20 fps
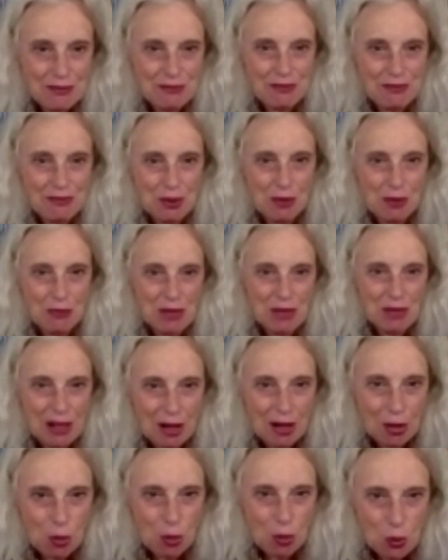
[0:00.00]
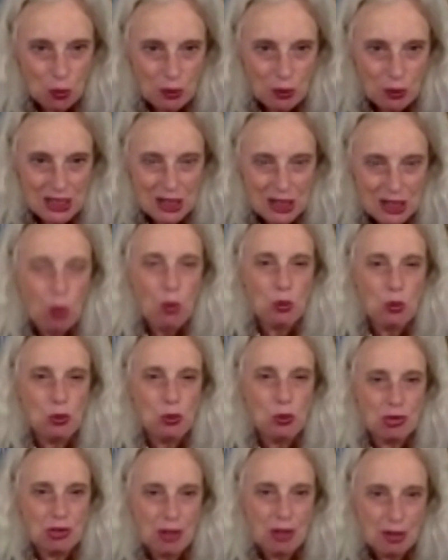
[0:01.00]
or we are already old
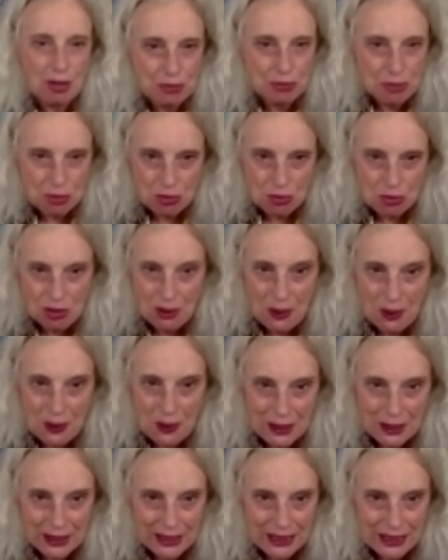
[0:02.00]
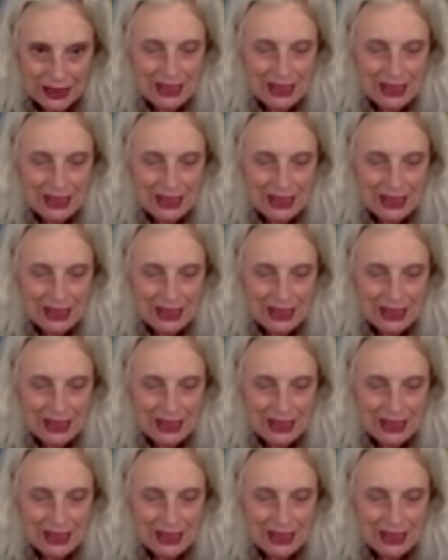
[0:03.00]
enough to die.